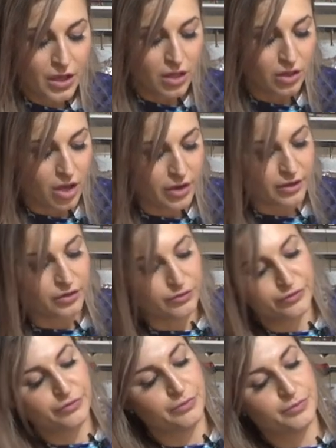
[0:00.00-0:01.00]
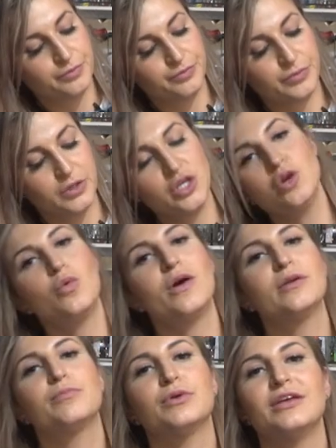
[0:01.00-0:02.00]
a lot of, you don't want
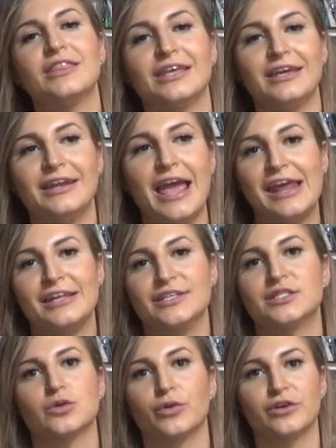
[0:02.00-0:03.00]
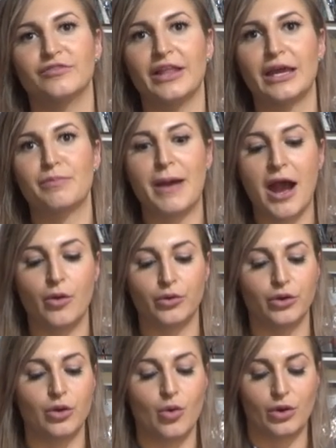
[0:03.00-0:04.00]
to breathe in any sort of like
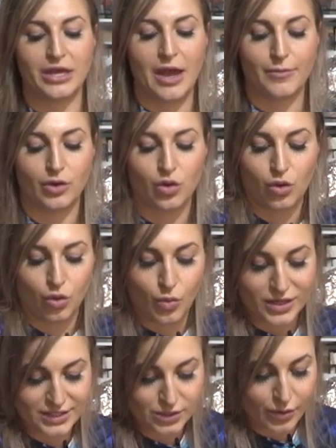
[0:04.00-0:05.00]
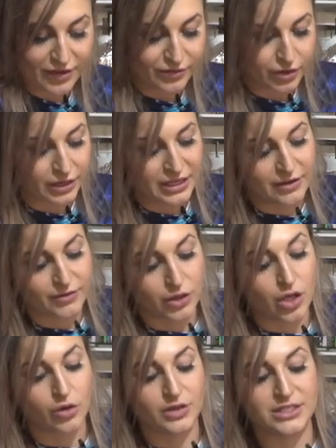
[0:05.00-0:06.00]
powder or chemical whatsoever, even
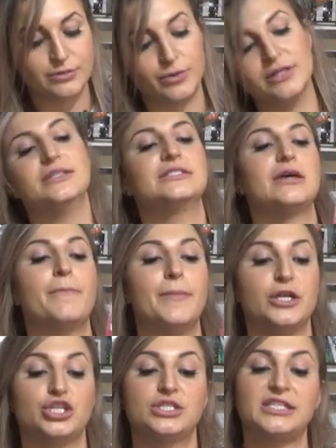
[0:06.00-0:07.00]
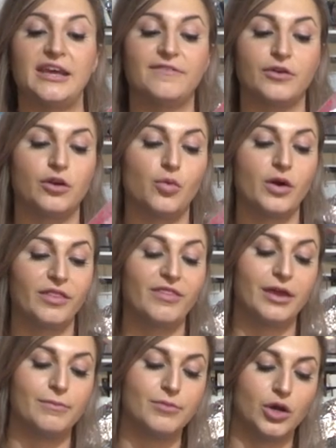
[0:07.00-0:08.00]
though this one's a much safer one
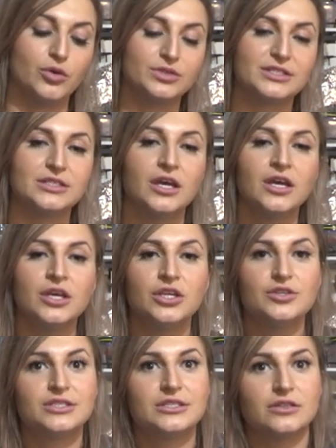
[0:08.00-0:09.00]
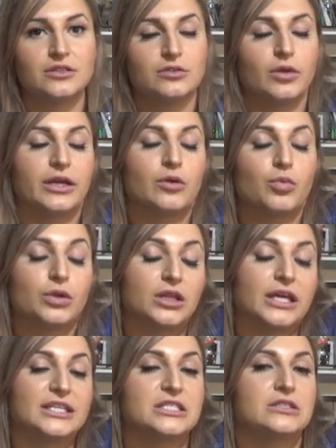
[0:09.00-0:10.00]
than most. You still like would
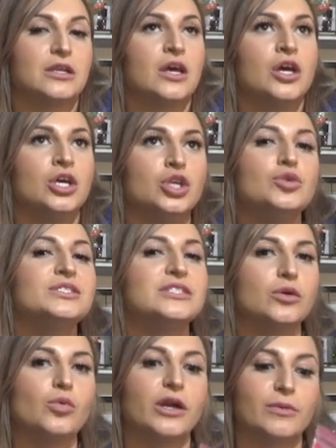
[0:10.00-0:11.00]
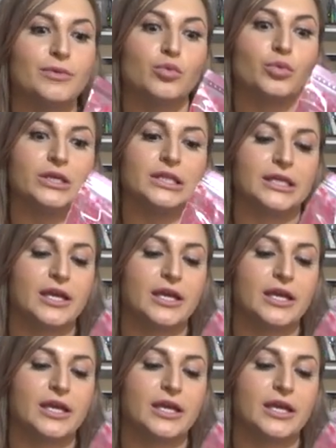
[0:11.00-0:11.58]
like you still want to be really